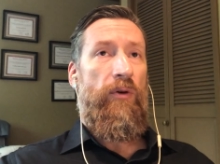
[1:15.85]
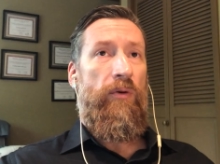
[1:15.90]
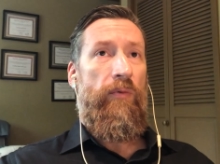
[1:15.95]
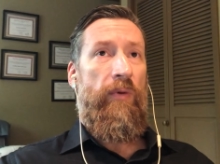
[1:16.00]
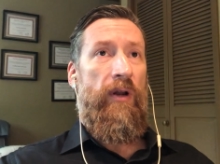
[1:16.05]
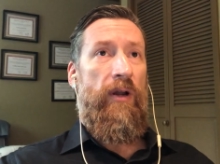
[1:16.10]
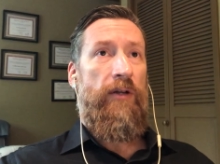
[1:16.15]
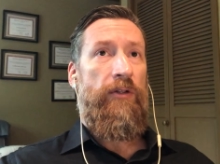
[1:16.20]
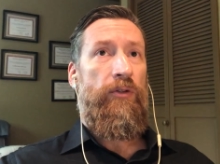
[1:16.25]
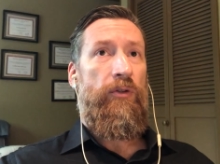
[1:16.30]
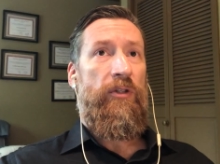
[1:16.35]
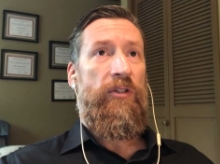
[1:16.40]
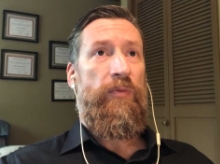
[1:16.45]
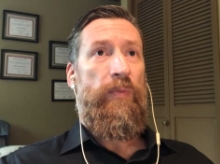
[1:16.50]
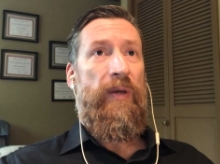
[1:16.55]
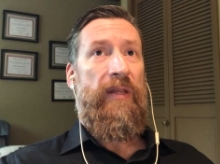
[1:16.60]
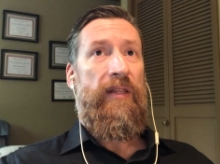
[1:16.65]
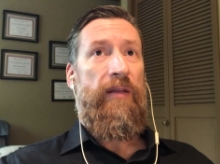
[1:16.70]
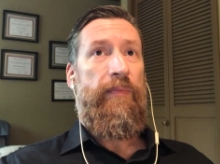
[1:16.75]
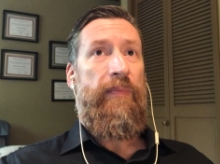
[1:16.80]
on to
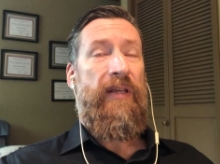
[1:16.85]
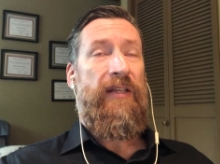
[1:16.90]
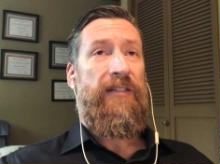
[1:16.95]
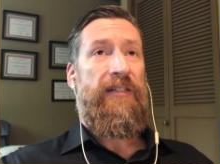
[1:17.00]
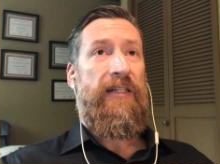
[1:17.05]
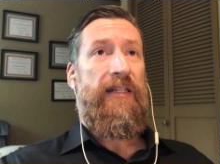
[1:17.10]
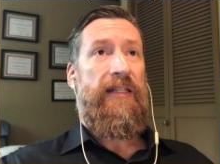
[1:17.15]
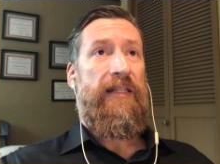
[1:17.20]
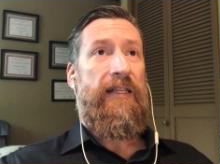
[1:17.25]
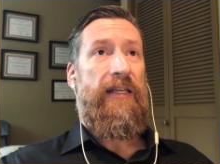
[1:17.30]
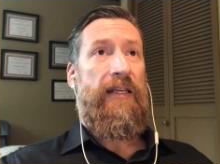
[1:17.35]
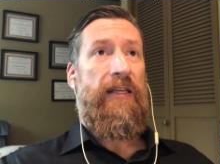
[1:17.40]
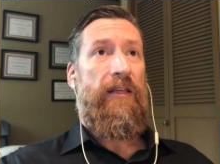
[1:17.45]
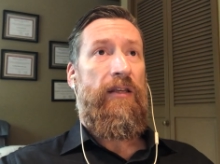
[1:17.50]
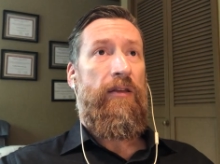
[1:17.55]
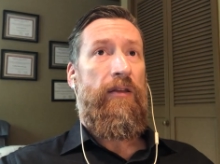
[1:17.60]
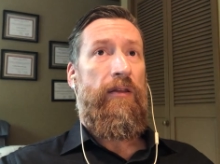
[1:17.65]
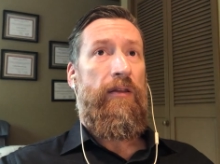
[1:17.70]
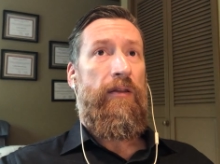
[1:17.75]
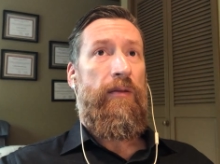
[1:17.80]
explain that
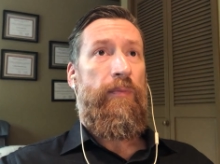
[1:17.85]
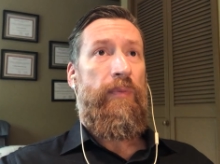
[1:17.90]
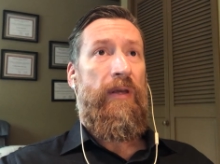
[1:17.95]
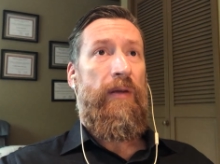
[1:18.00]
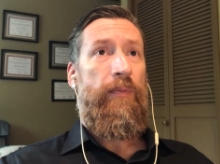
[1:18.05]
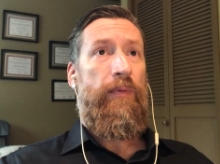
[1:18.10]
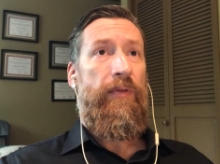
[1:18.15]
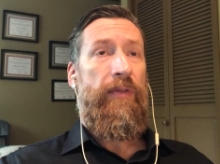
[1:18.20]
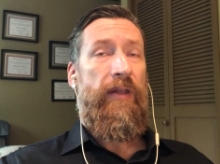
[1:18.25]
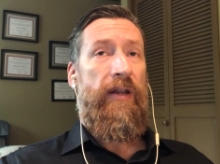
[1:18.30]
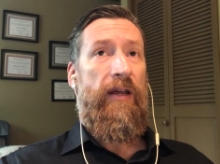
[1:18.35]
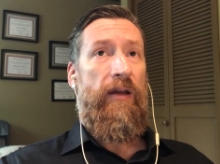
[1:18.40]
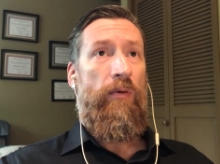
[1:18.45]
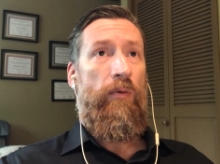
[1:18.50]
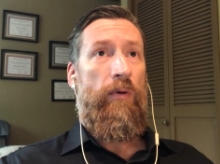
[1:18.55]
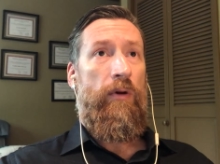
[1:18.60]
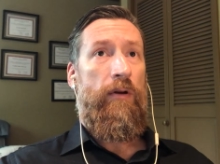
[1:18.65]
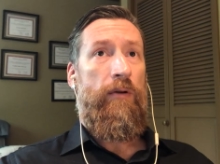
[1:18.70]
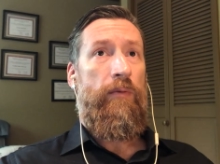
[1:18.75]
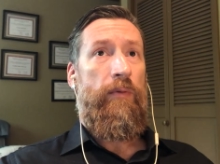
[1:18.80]
basically the people that I
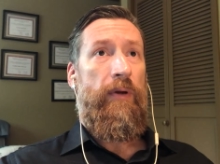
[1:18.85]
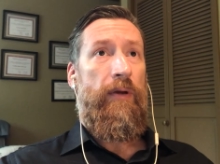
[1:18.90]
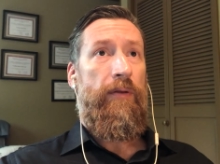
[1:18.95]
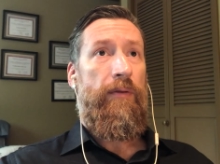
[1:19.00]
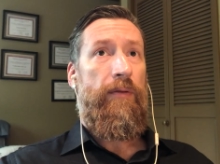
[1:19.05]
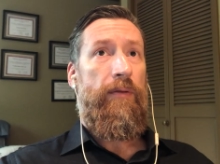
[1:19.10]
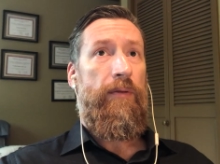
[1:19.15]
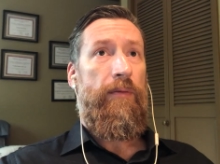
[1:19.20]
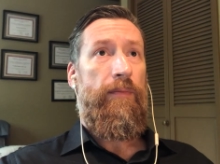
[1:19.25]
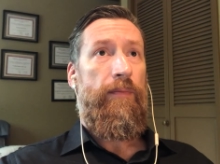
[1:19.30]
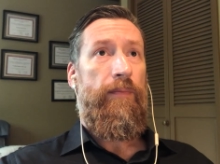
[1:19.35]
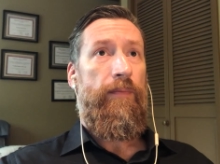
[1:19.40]
work with,